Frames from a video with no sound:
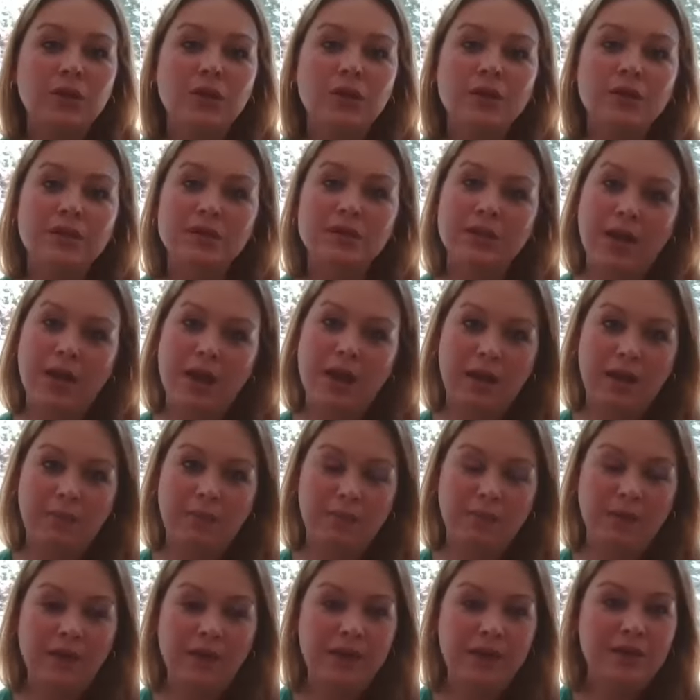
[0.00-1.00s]
good
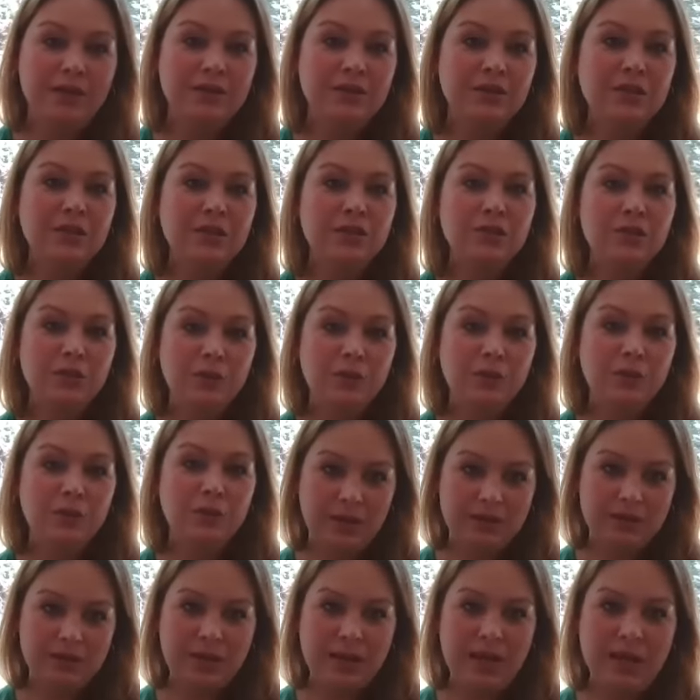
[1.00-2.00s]
time to right. do this?